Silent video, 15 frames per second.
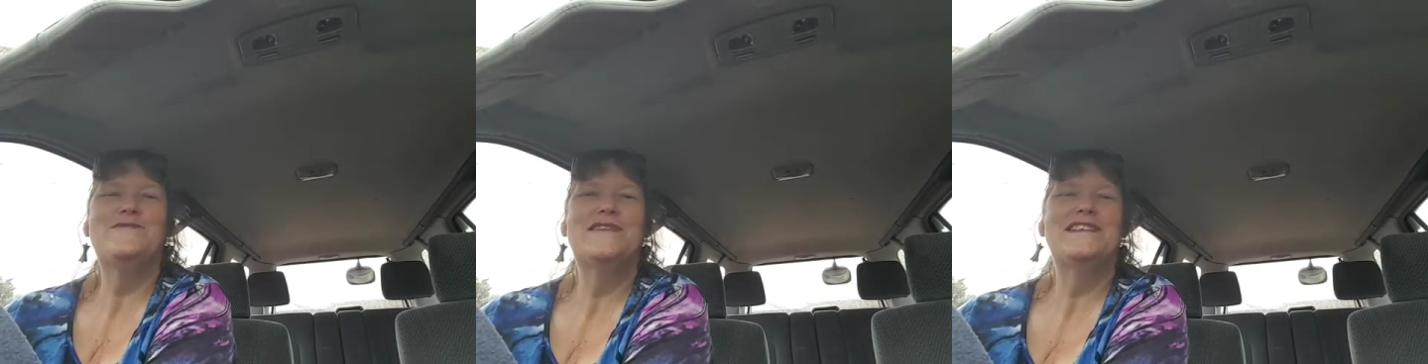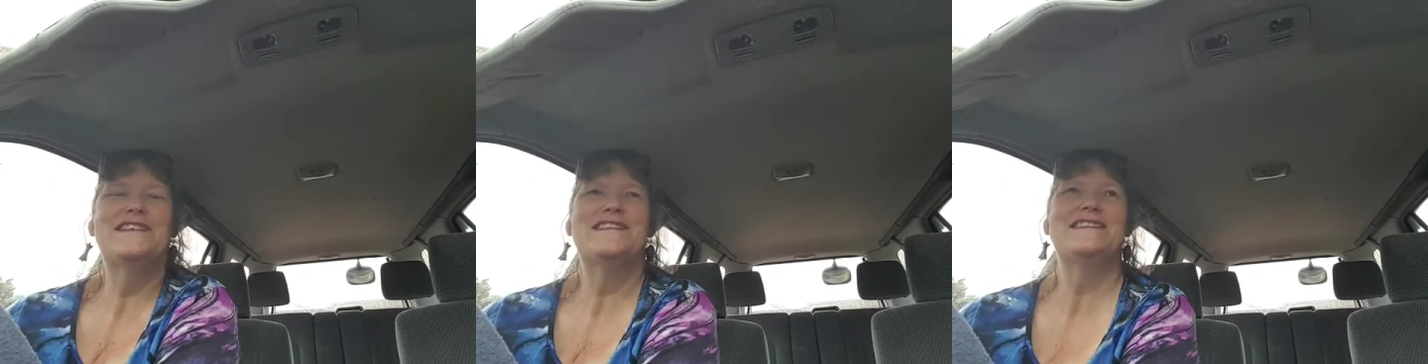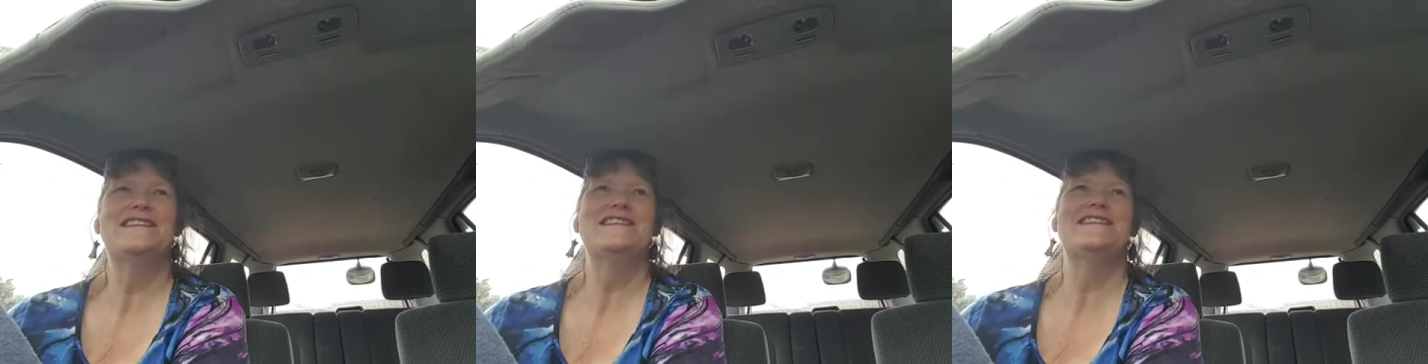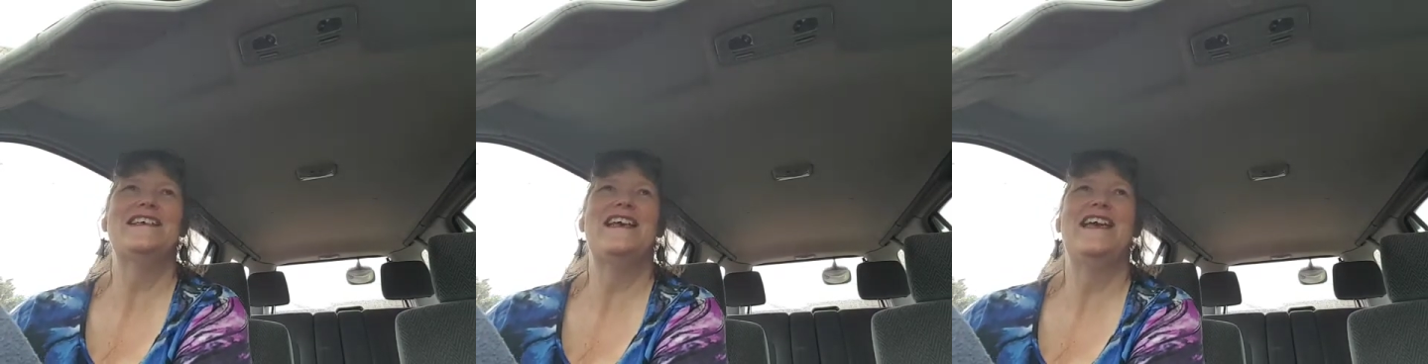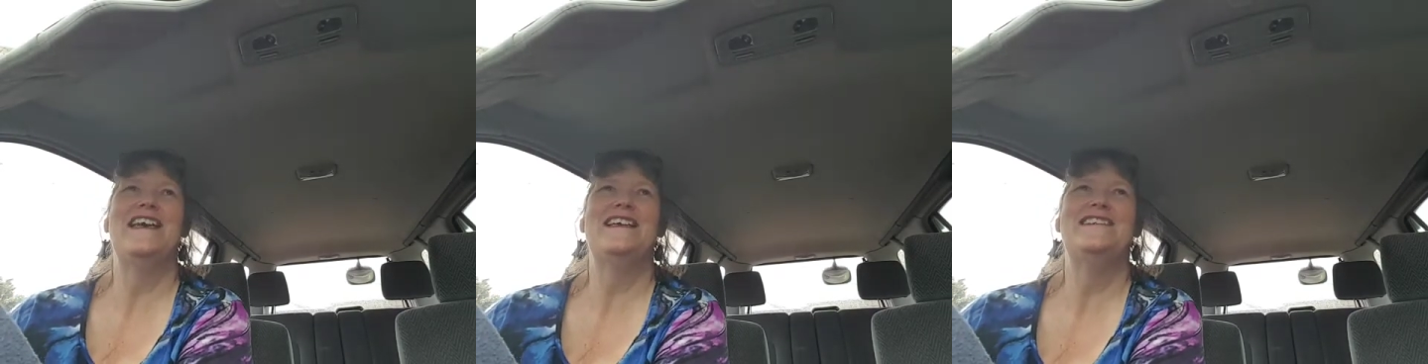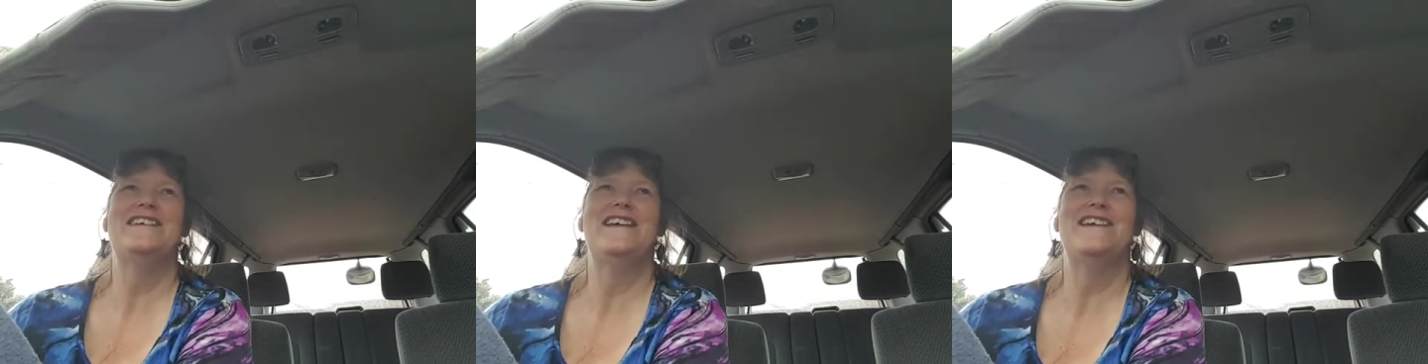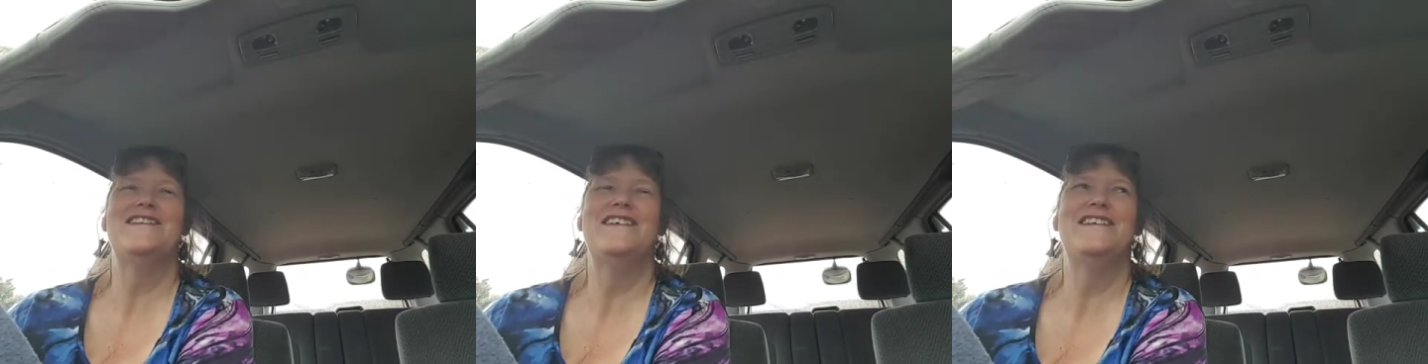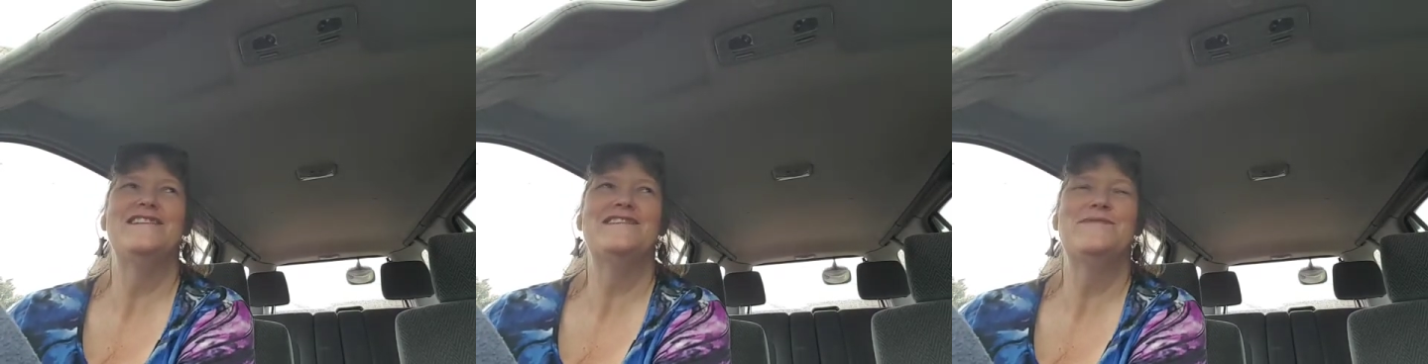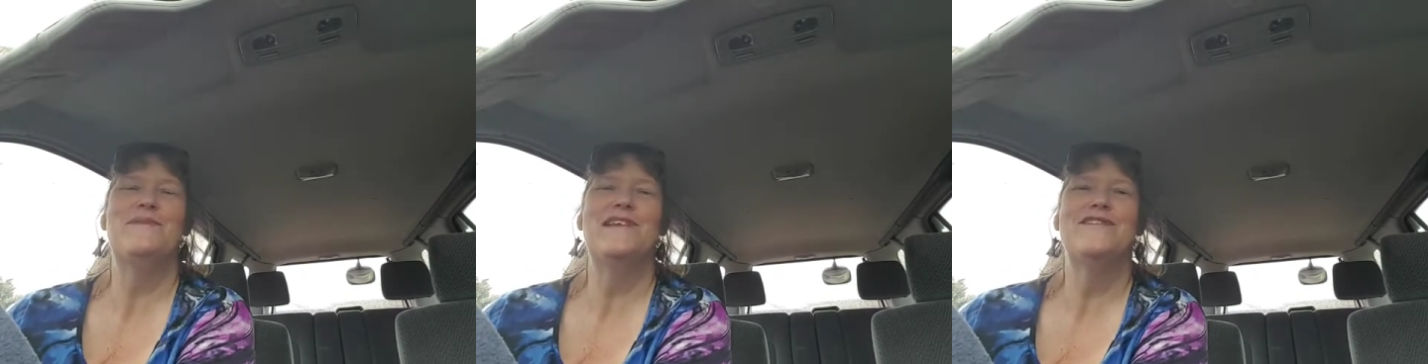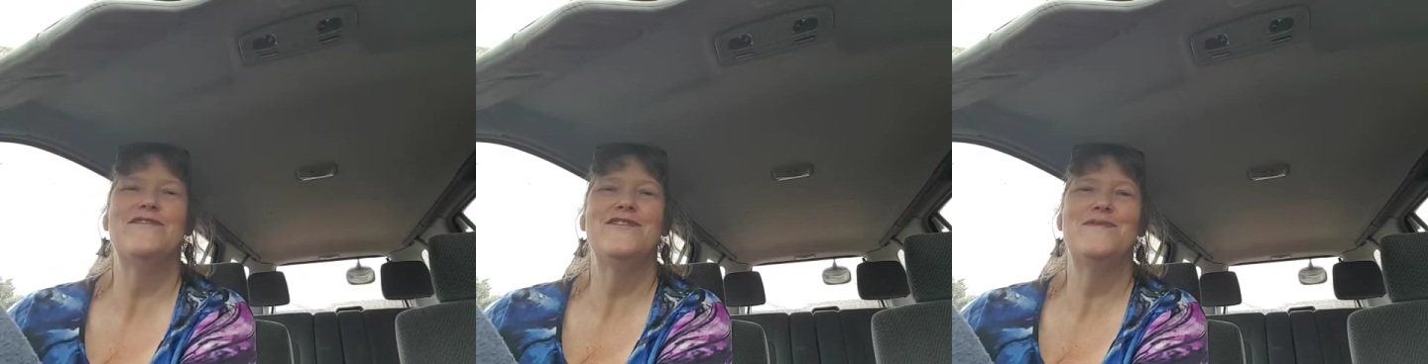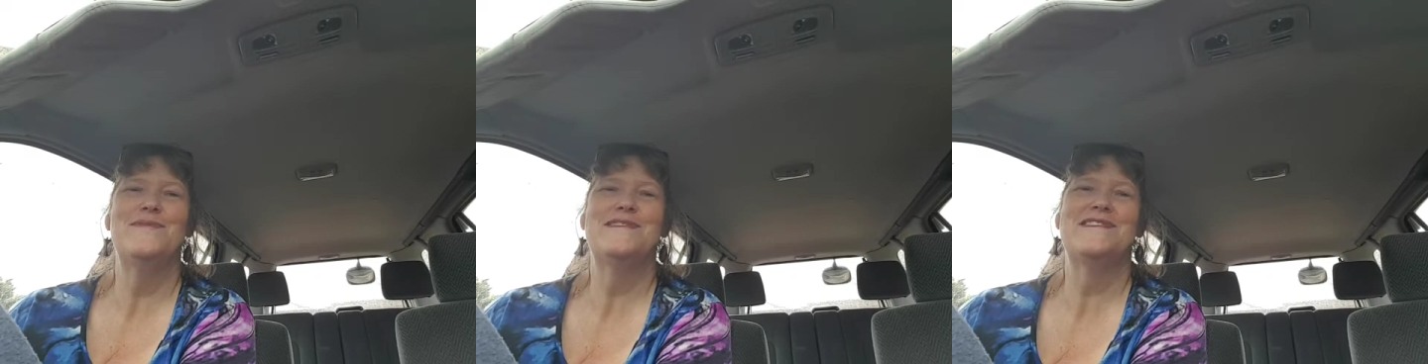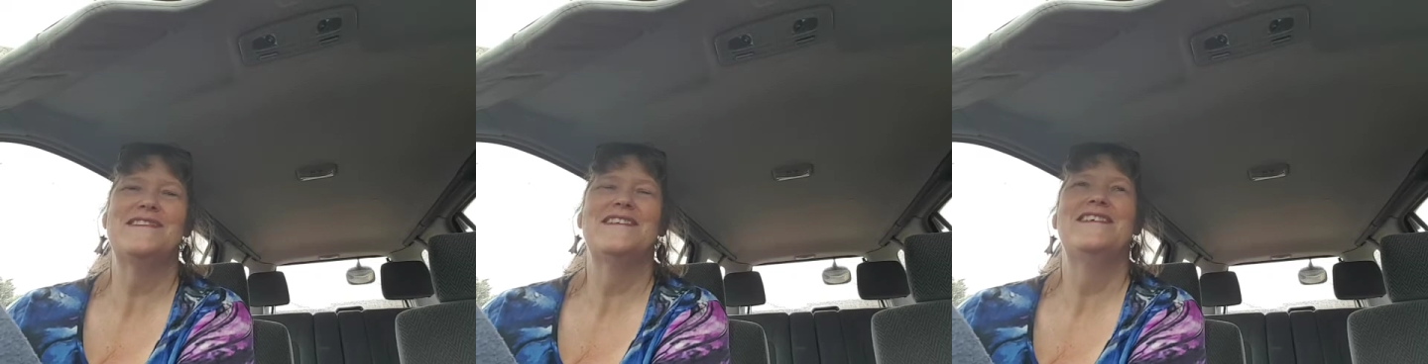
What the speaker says: Witnesses and other similar groups.